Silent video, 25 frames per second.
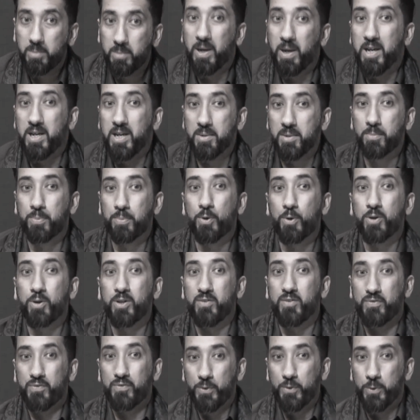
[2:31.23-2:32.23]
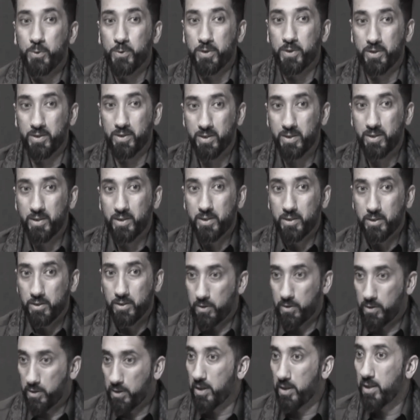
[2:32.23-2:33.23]
by imported food,
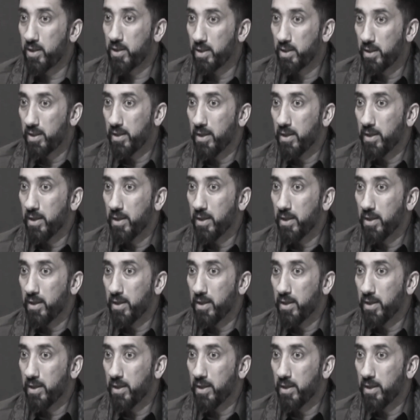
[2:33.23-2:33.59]
you see?